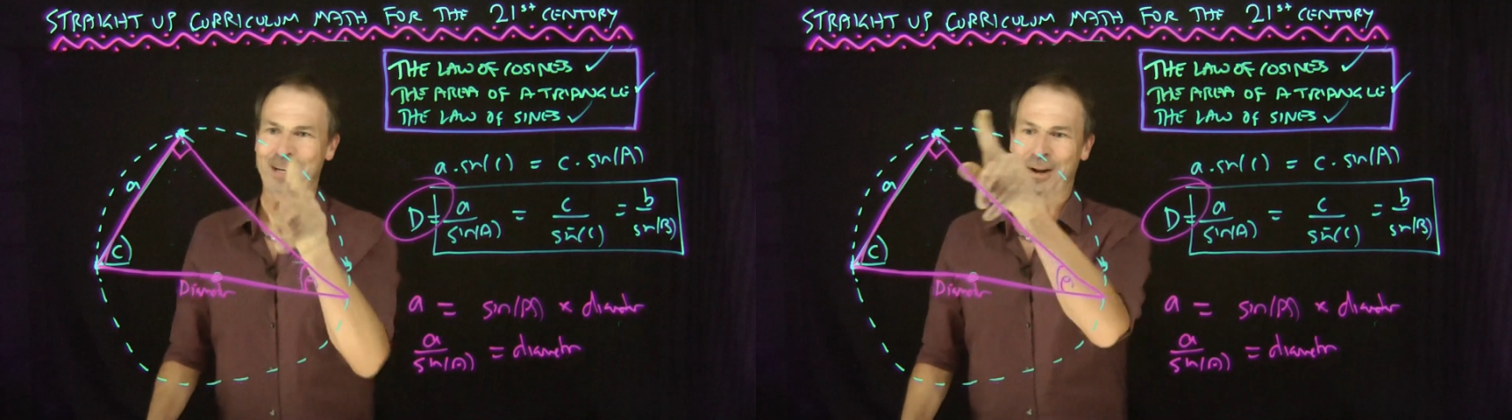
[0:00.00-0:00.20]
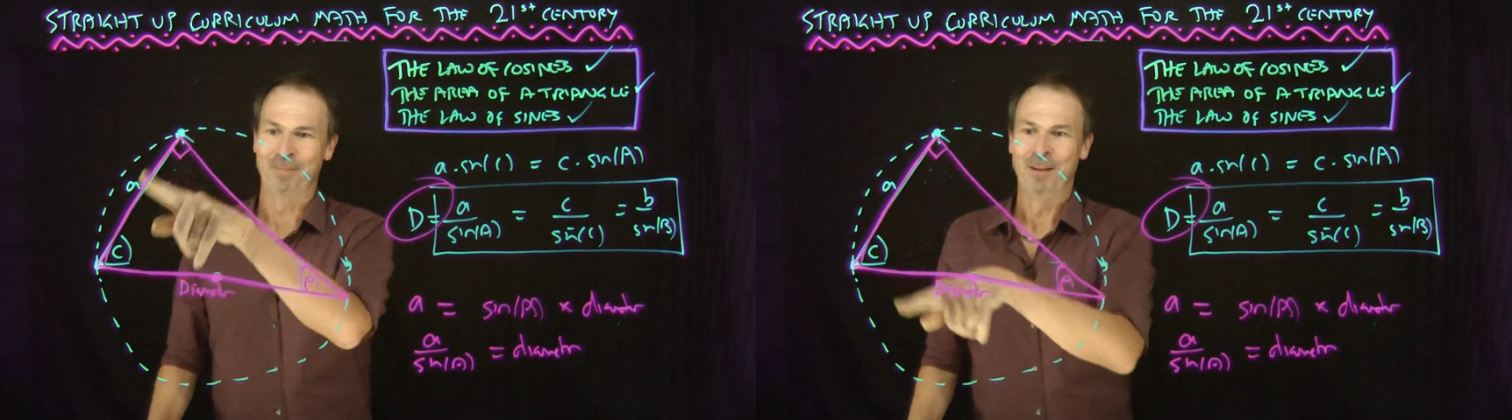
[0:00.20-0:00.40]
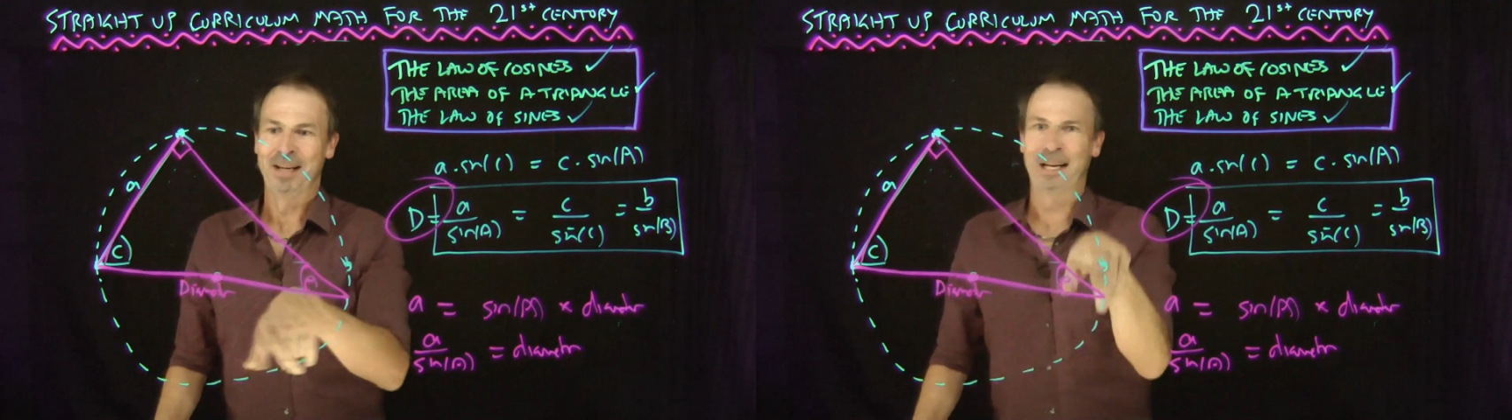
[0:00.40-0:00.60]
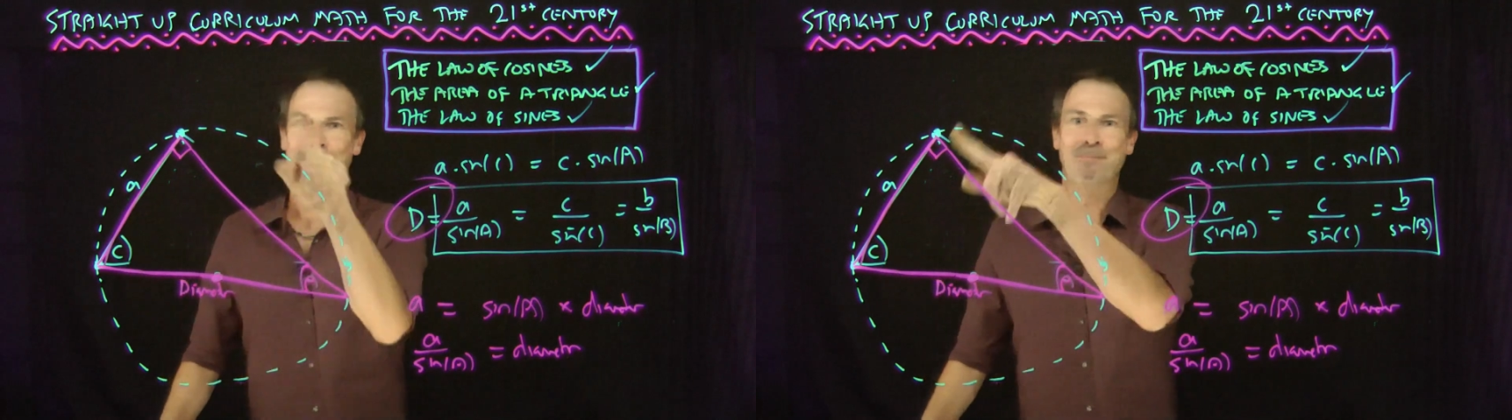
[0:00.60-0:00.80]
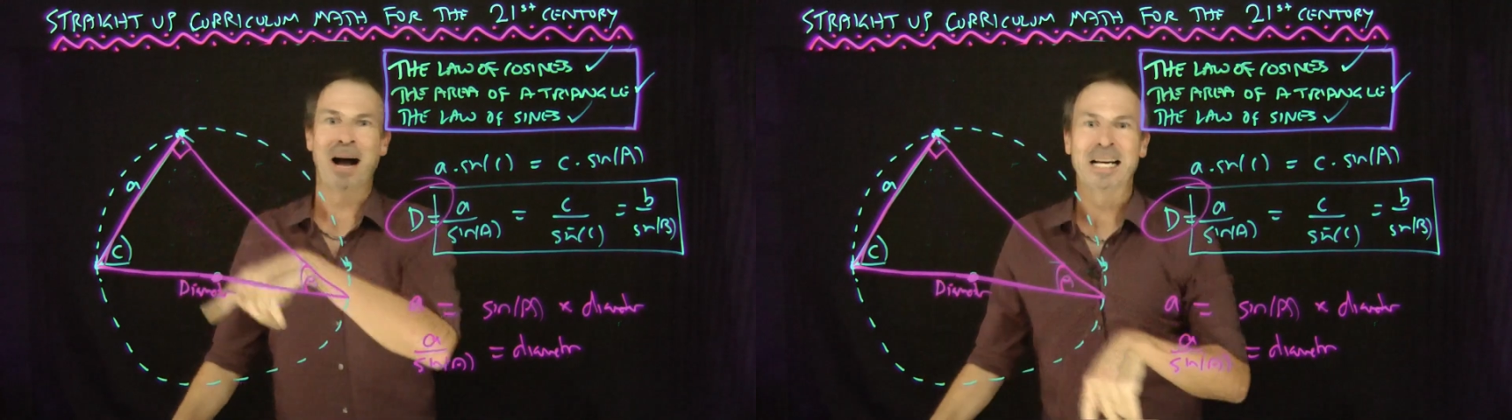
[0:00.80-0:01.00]
you know, little
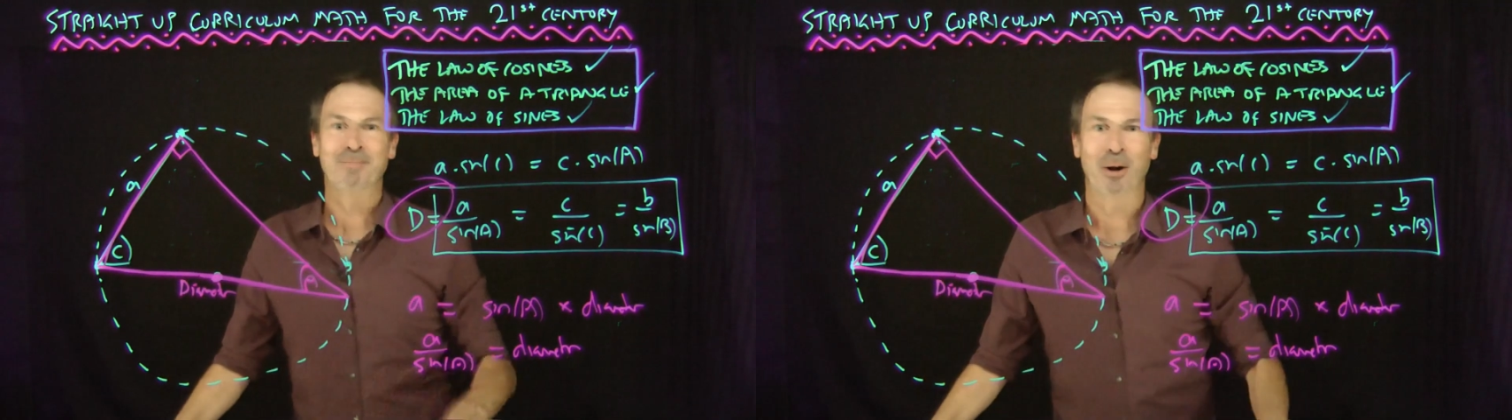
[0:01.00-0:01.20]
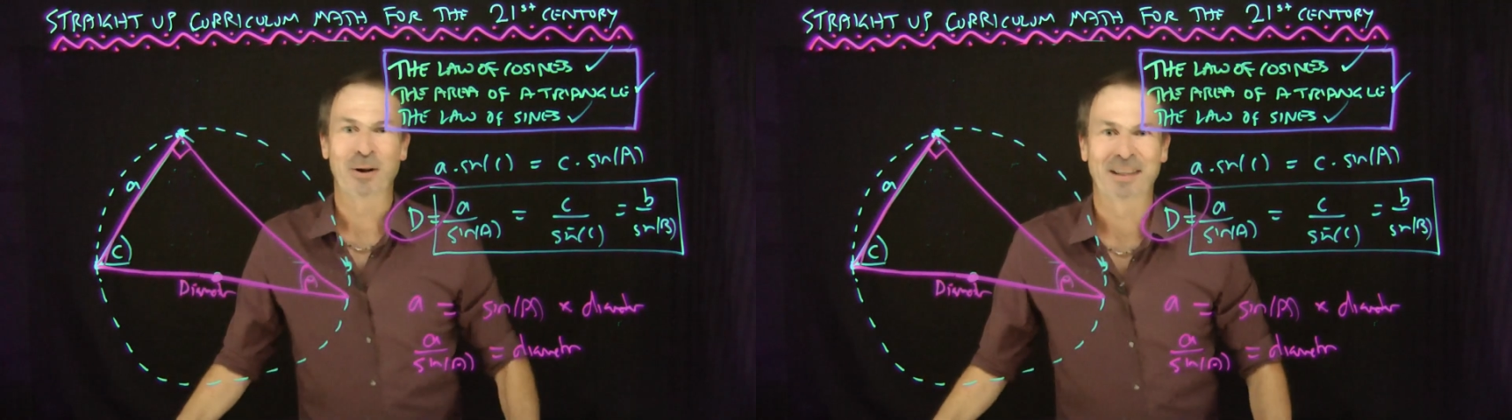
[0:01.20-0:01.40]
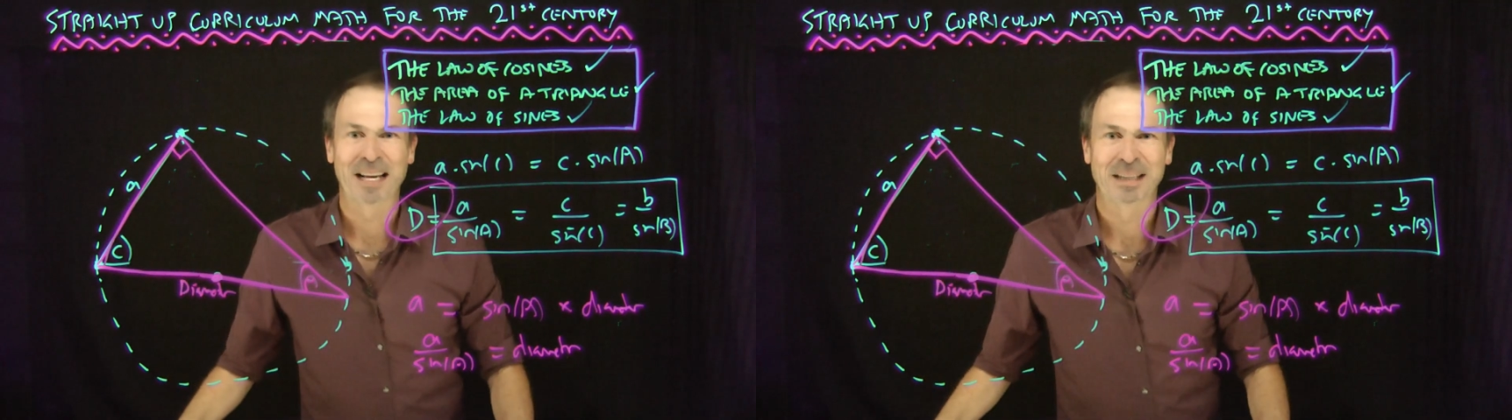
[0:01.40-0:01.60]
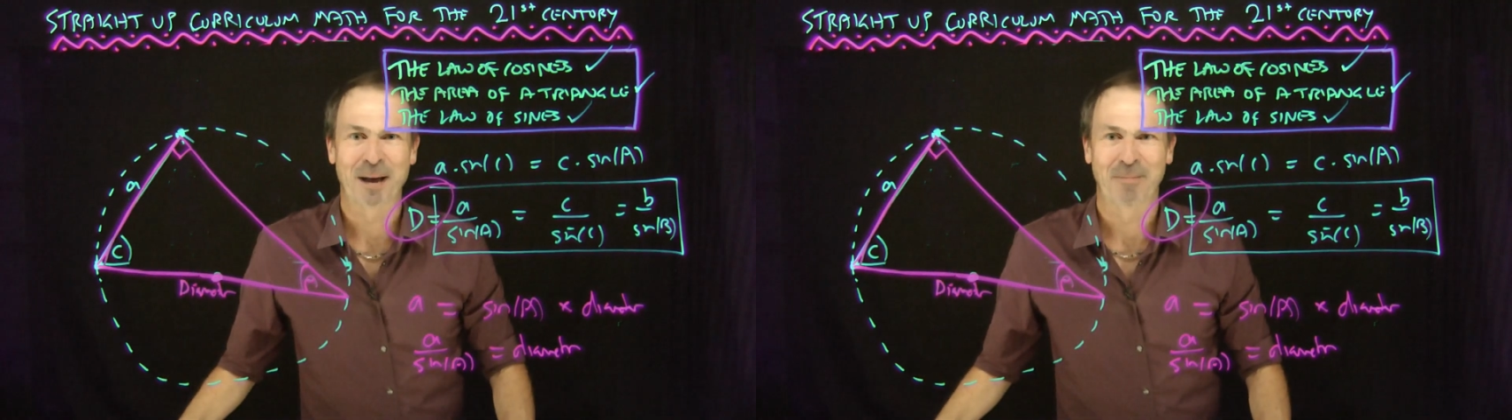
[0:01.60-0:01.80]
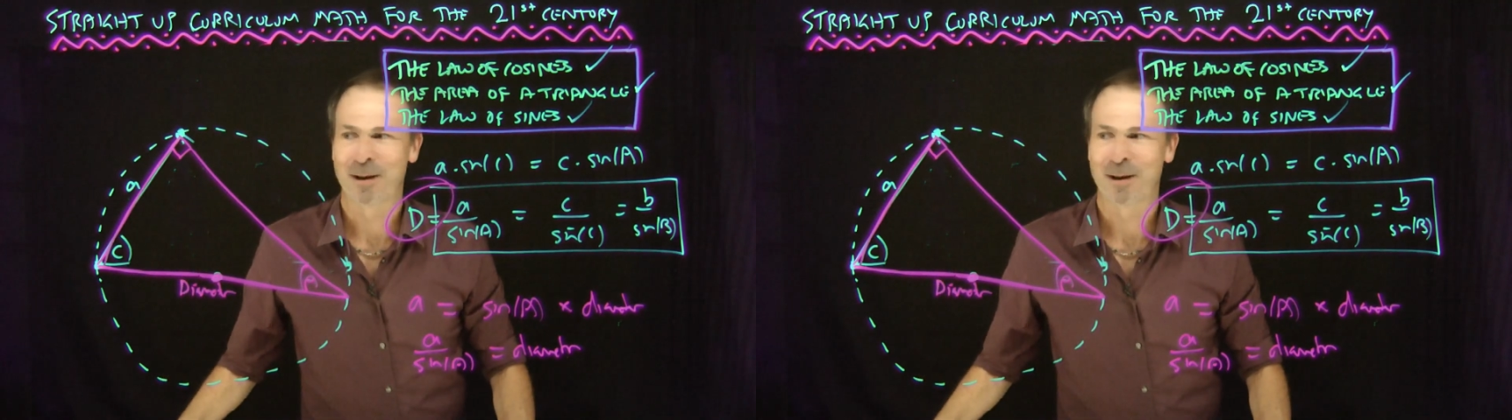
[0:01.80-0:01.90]
mind-blowing things about,